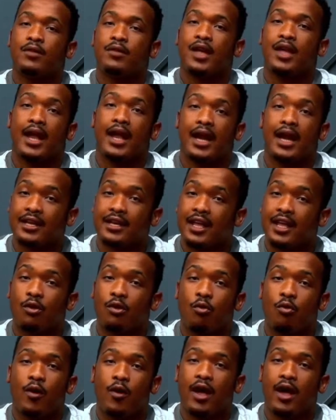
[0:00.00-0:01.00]
and I think
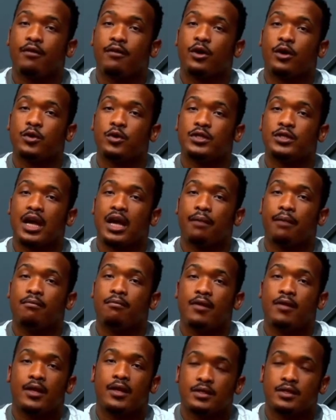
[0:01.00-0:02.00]
we'll have a good time.
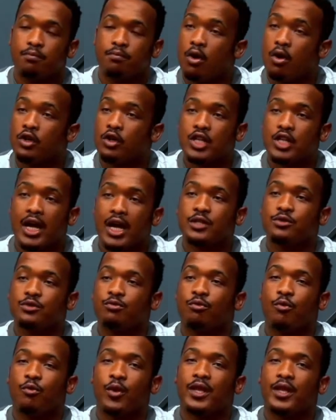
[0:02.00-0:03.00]
More chat
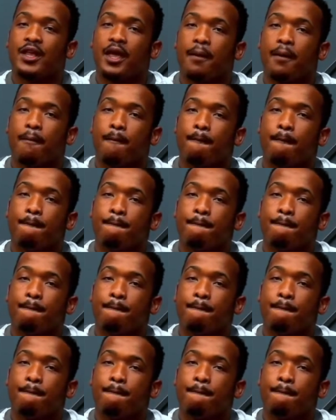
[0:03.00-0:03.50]
with him.